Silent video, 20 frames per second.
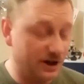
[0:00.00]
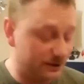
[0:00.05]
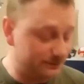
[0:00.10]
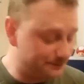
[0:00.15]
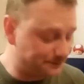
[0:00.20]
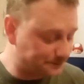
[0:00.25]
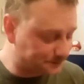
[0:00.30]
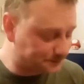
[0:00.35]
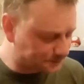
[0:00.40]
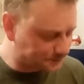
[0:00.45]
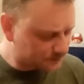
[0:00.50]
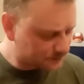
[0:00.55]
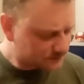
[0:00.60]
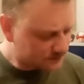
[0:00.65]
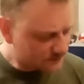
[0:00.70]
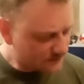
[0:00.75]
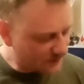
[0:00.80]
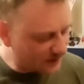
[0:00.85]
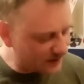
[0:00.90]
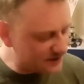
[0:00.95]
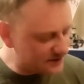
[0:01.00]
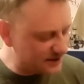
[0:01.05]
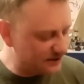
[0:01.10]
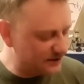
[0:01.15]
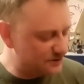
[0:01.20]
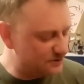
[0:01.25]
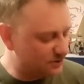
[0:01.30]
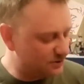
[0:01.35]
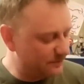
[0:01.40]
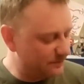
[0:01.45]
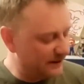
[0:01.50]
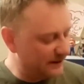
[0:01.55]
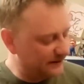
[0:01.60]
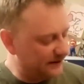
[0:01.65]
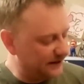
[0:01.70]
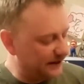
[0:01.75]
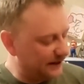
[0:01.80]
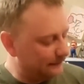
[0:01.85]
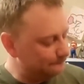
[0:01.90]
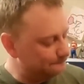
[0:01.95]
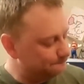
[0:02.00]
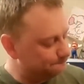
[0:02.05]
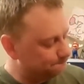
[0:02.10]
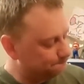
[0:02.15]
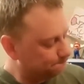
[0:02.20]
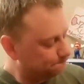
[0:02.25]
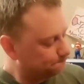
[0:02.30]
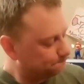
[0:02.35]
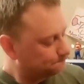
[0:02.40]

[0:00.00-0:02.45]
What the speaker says: doesn't it? So they talk about the